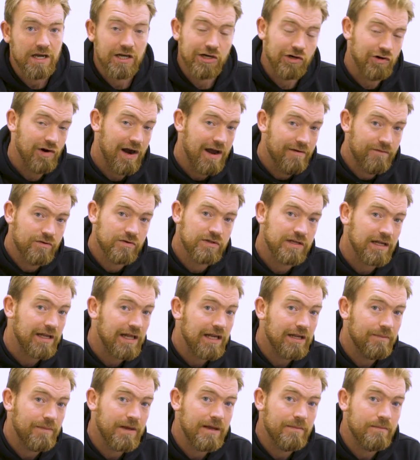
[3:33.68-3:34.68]
Gravel's a
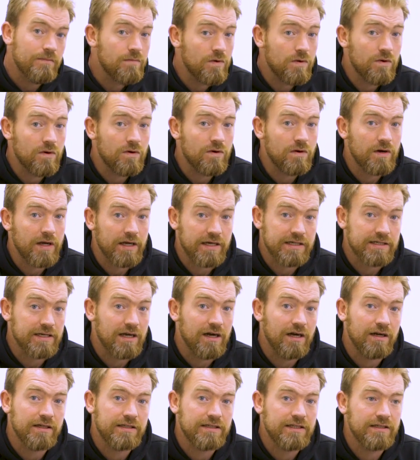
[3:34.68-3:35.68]
little bit more
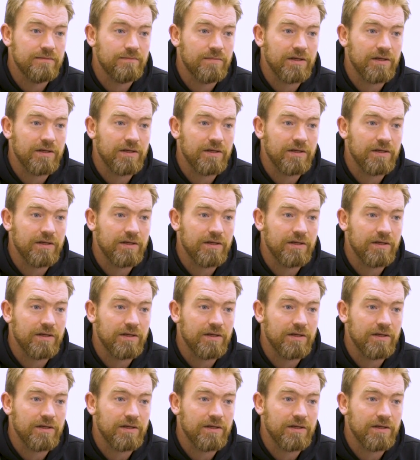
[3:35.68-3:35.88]
exciting